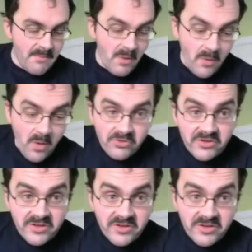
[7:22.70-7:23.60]
we're also going to
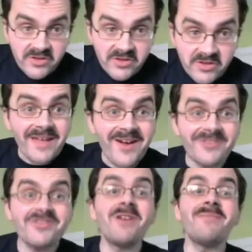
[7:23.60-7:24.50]
be working on
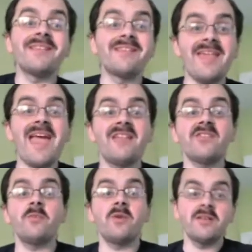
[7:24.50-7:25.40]
Charmander's head, so we're
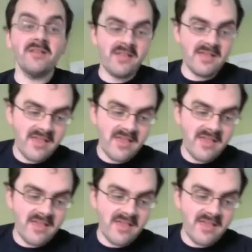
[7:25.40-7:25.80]
going to need